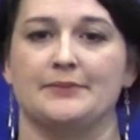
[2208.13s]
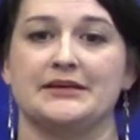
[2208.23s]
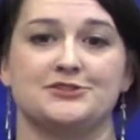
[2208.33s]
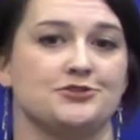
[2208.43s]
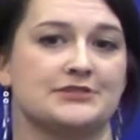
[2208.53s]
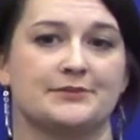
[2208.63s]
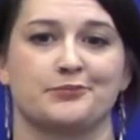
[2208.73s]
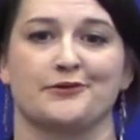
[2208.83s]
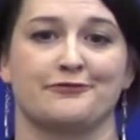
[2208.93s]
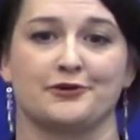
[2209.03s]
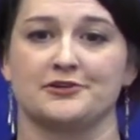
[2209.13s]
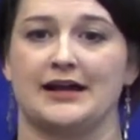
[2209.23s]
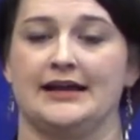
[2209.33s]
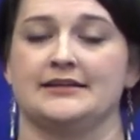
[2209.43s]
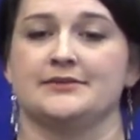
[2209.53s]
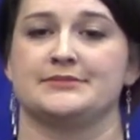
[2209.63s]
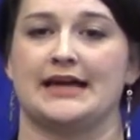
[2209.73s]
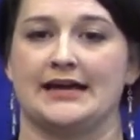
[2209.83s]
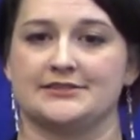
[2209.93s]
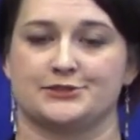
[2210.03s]
is using preferred items
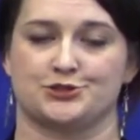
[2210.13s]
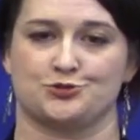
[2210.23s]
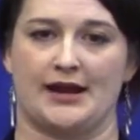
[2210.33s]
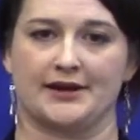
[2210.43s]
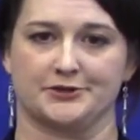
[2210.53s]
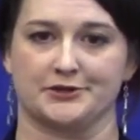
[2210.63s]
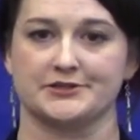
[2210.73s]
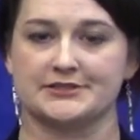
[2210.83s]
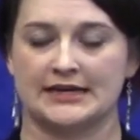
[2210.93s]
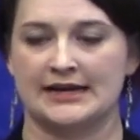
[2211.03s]
as distractors.